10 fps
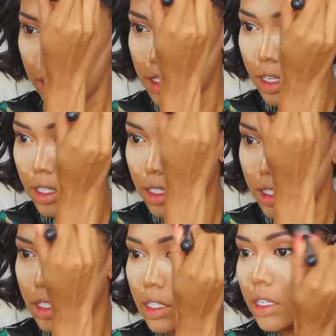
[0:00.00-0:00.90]
Just a second.
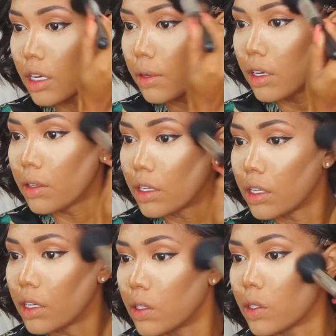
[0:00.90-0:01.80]
There we go.
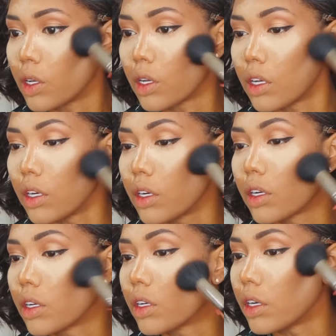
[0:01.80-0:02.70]
Under,
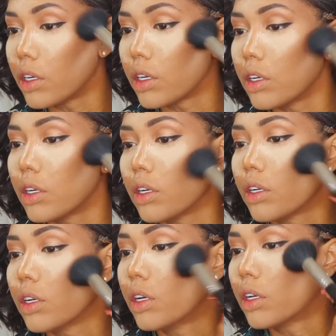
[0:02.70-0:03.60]
under, under, under,
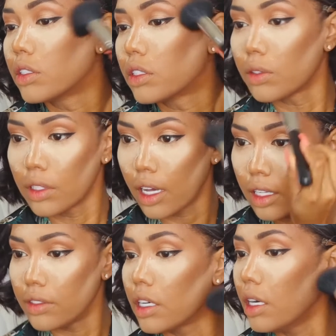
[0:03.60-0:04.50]
under. Still kind of
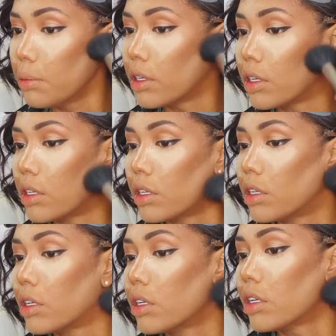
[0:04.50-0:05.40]
lifting up.
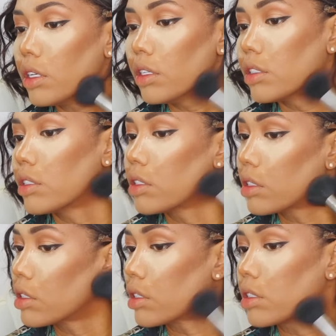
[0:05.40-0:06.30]
Here.
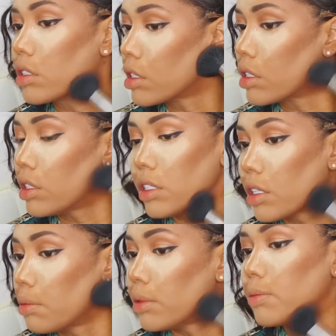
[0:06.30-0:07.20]
Just
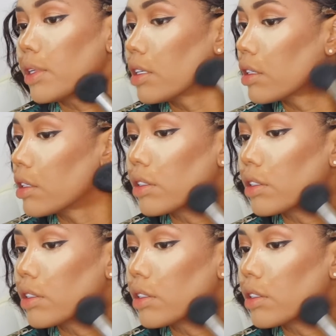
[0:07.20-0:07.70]
here. Well, right here.